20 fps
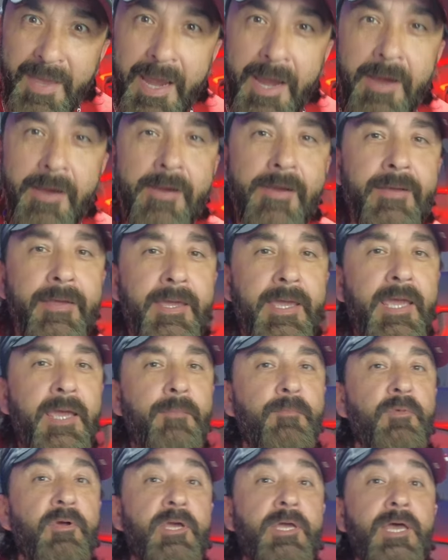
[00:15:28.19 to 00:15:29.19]
Erik
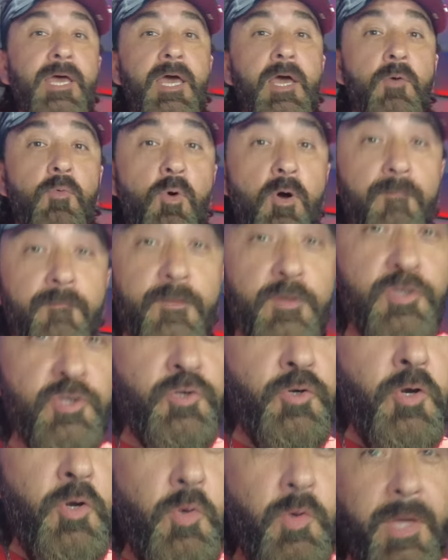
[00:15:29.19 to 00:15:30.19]
Kimberly? Well, for
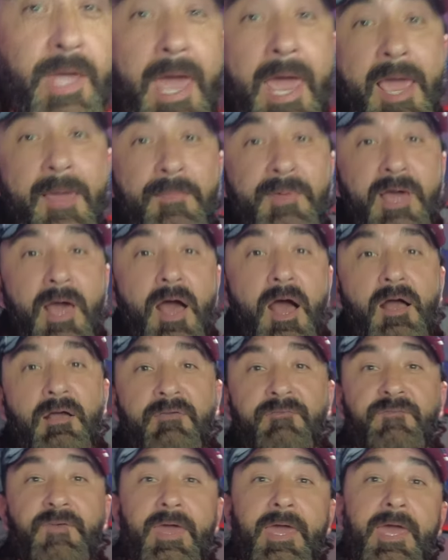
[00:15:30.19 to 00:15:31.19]
true Gamecock
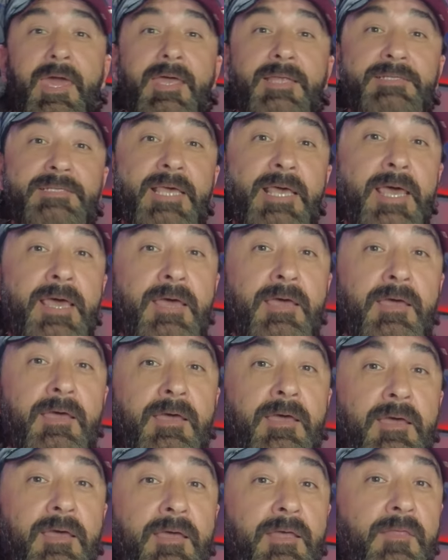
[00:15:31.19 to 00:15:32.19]
fans,
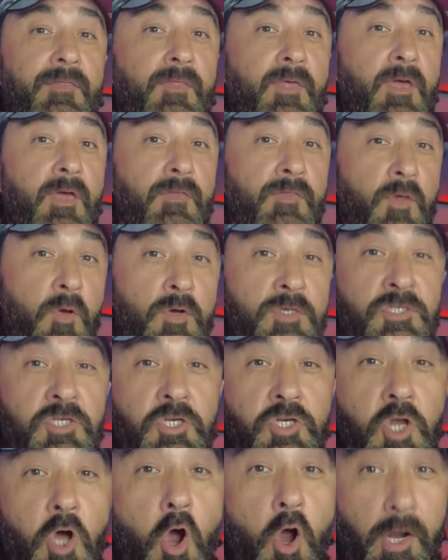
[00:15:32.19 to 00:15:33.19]
there was a
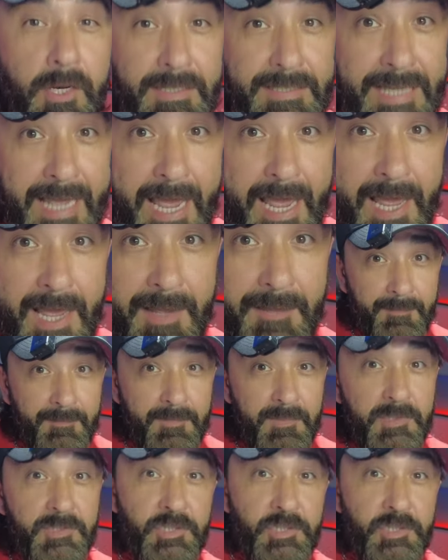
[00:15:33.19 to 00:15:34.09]
dark time.